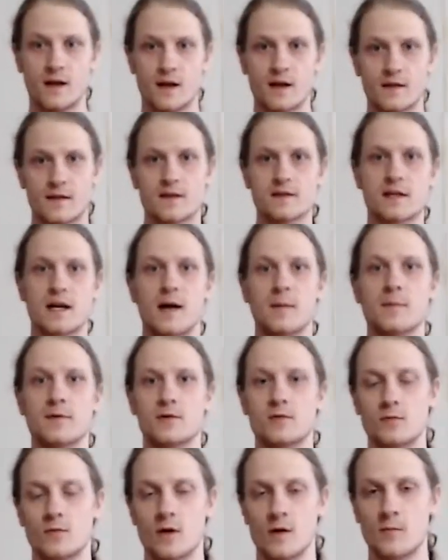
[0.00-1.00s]
This
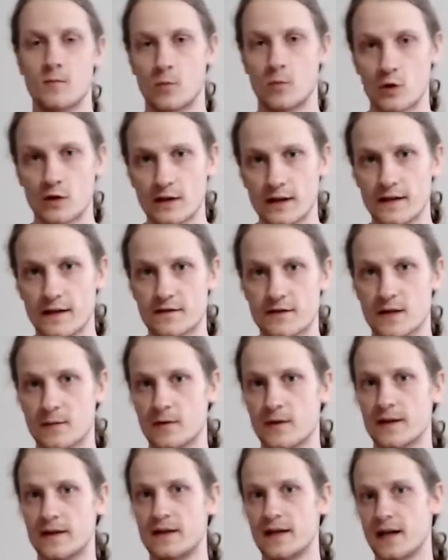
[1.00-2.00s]
helps relieve some of
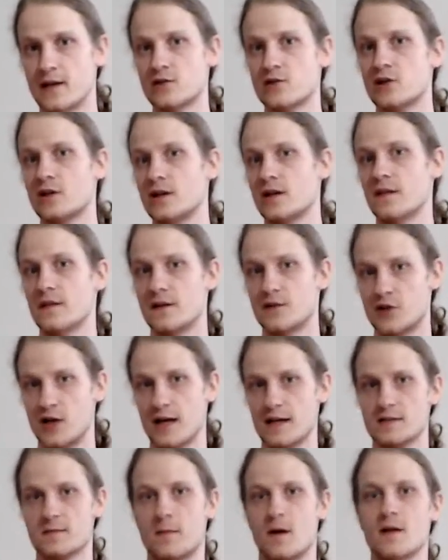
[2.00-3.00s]
the tension in the
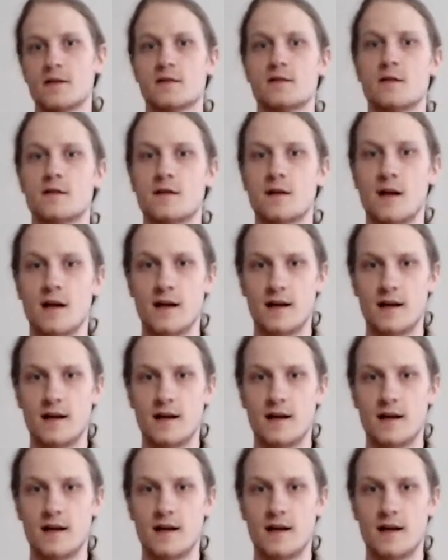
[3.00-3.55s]
chest muscles